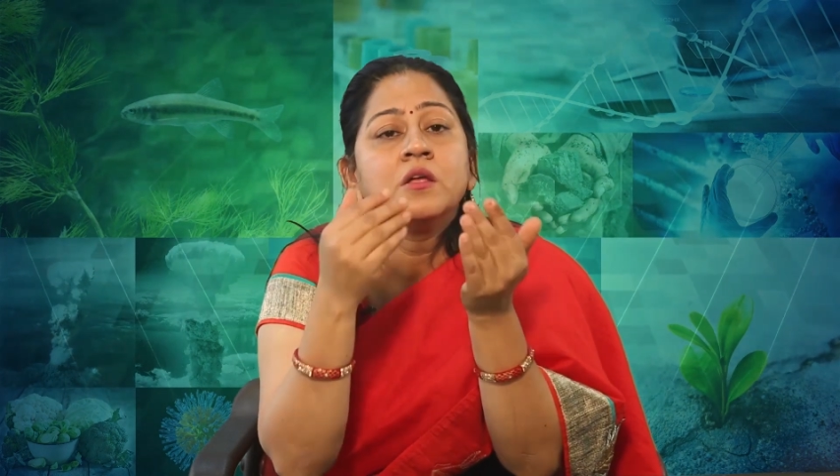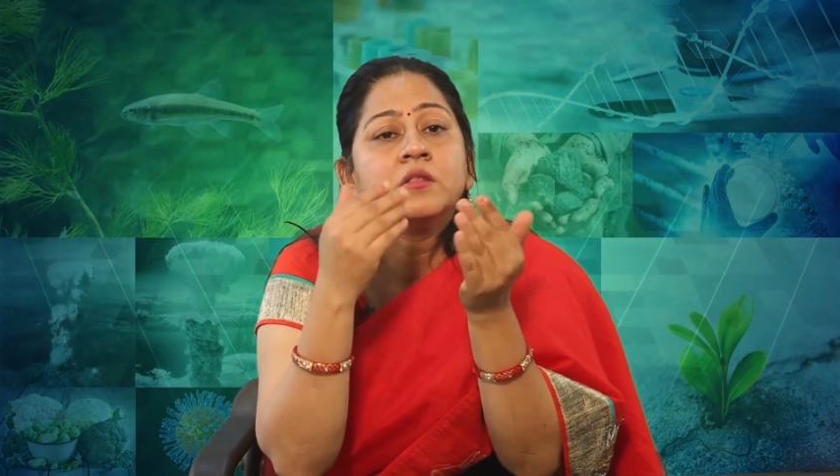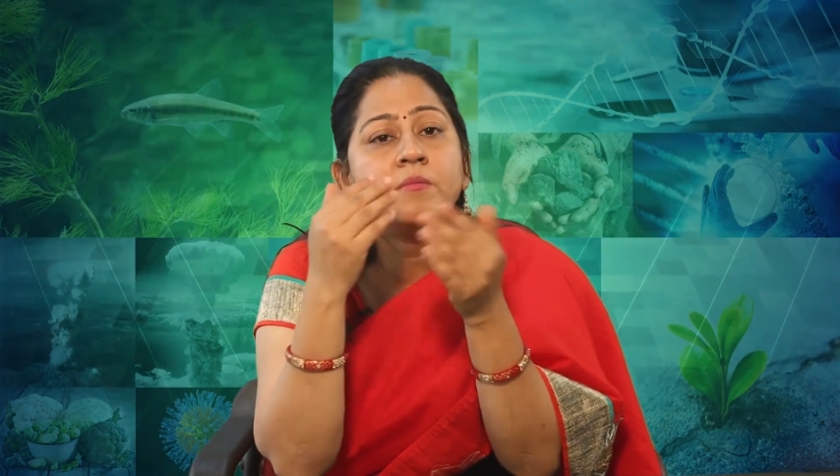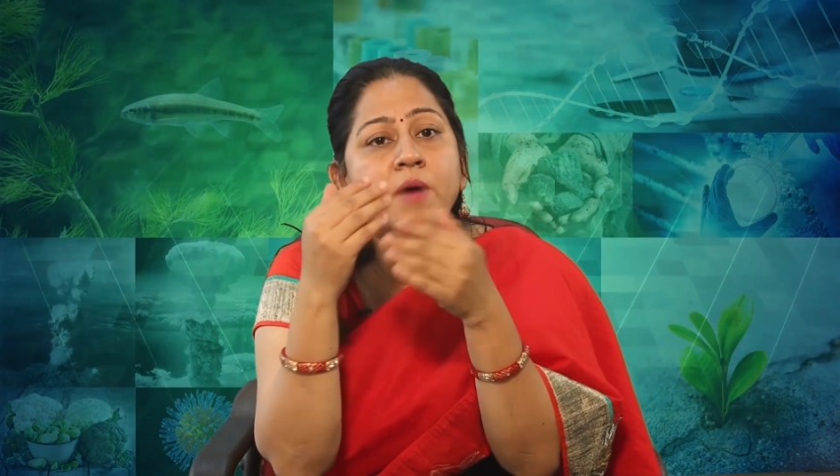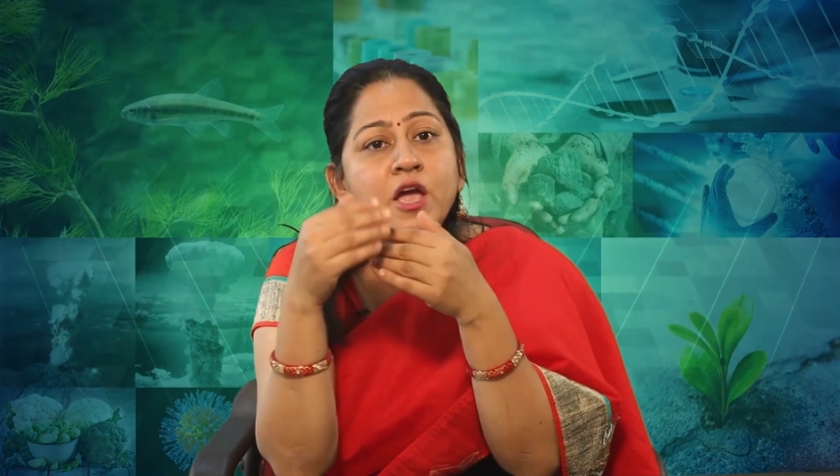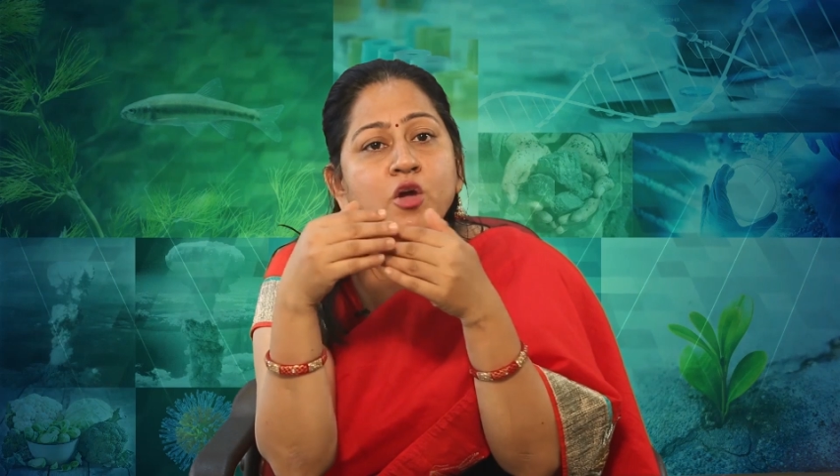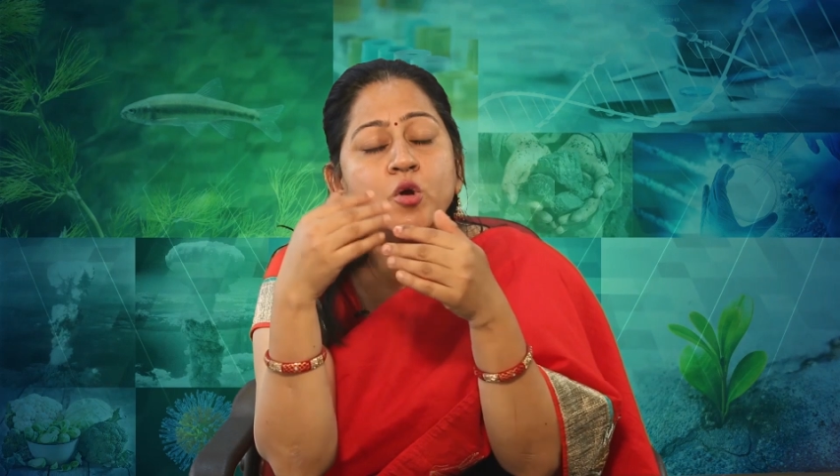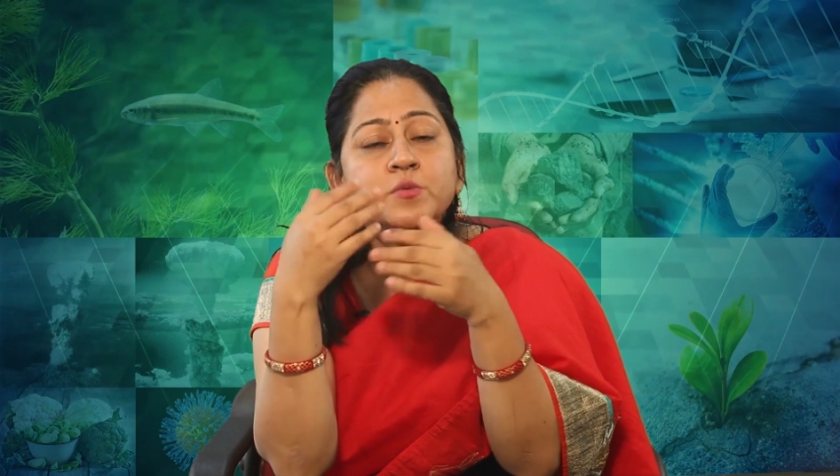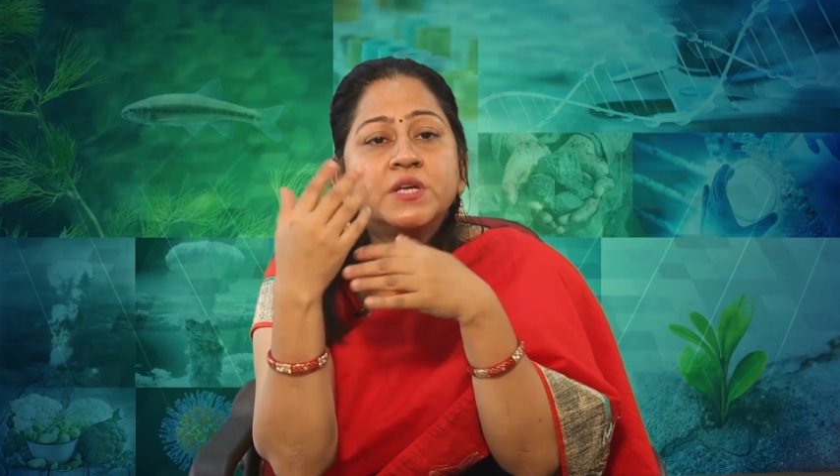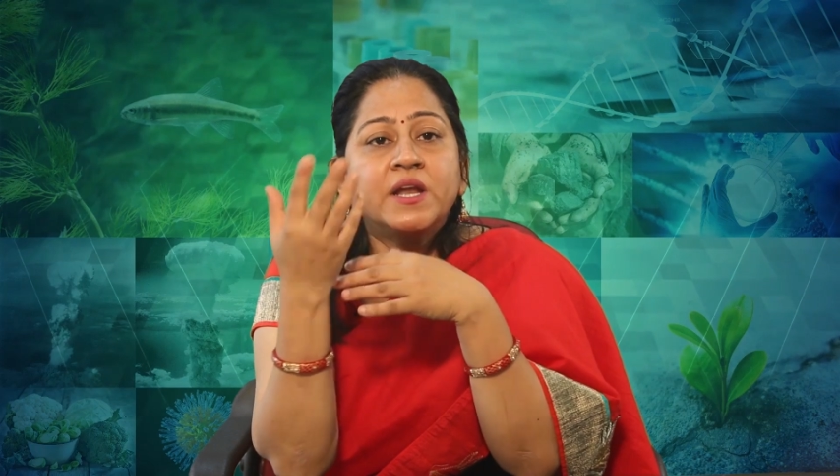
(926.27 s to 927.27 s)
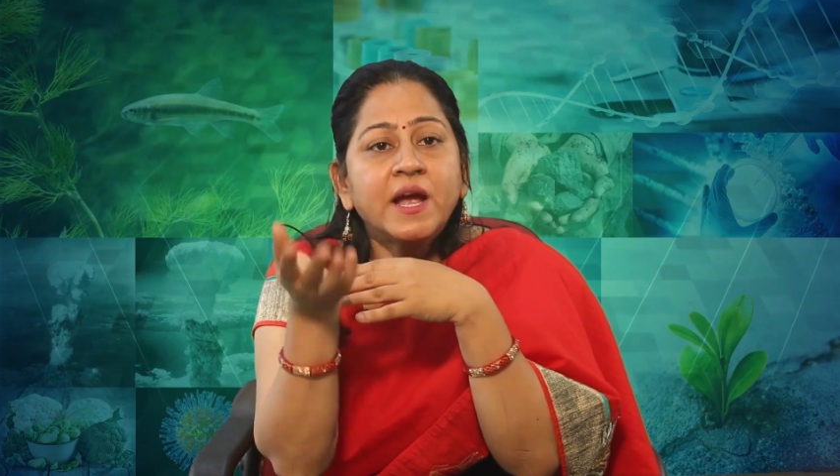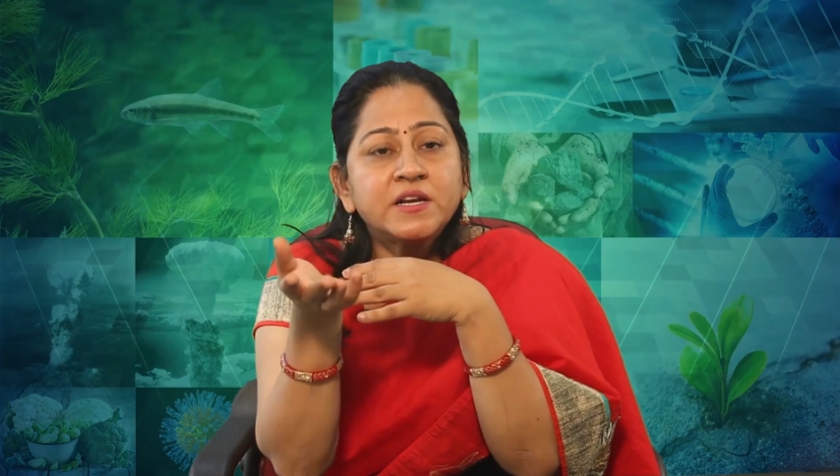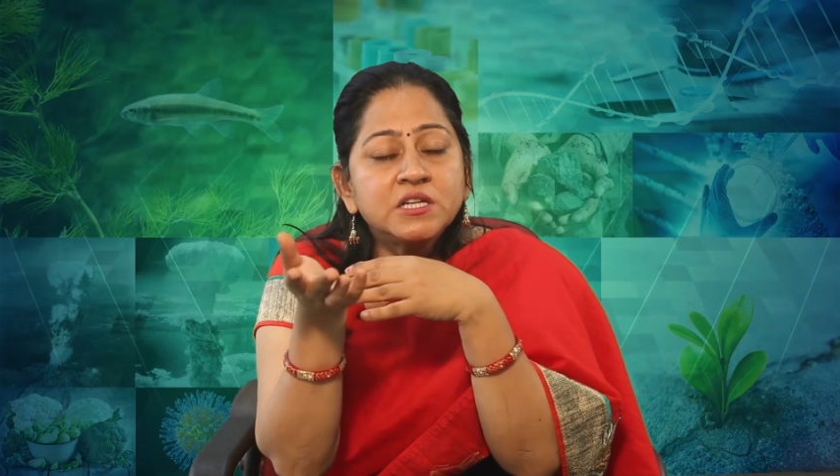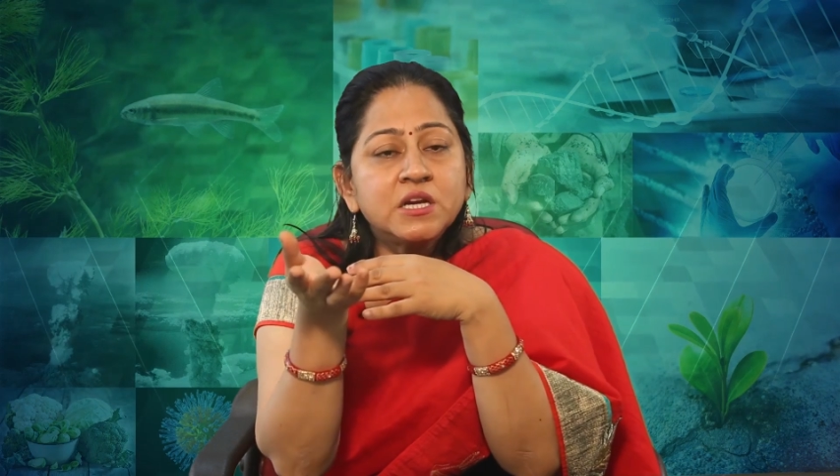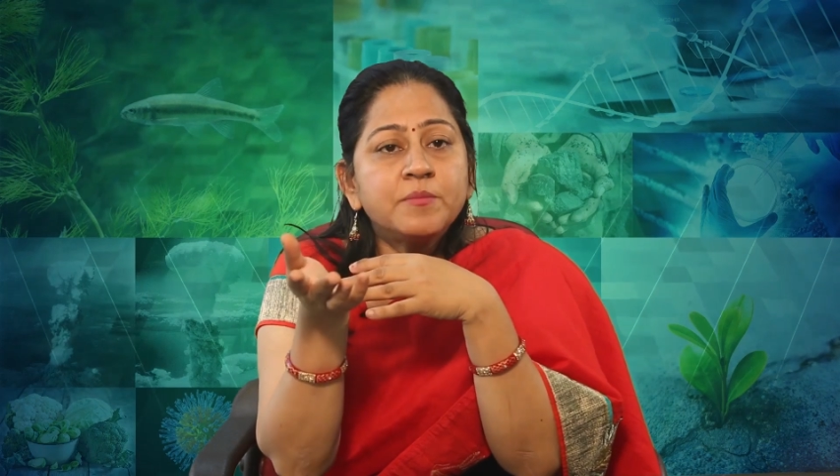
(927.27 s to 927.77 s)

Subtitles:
the microbes are acting